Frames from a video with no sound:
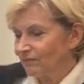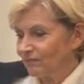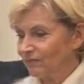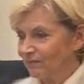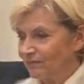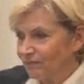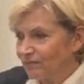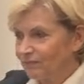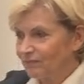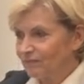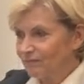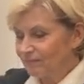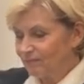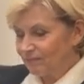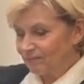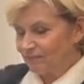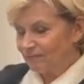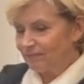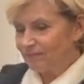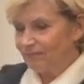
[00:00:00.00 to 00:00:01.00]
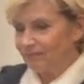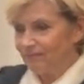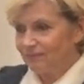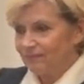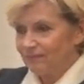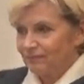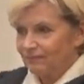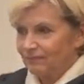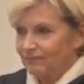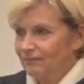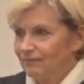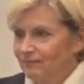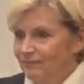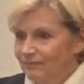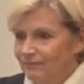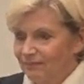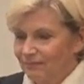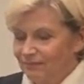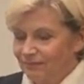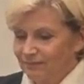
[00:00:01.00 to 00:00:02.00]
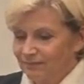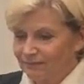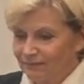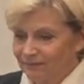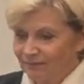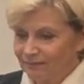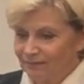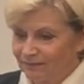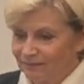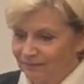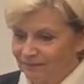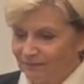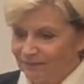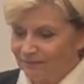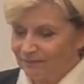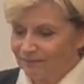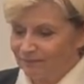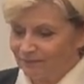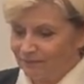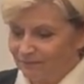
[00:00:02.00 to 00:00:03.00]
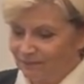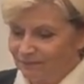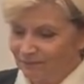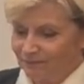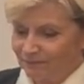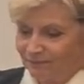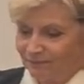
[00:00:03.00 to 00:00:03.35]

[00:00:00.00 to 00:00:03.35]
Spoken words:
No words are spoken by the person on screen.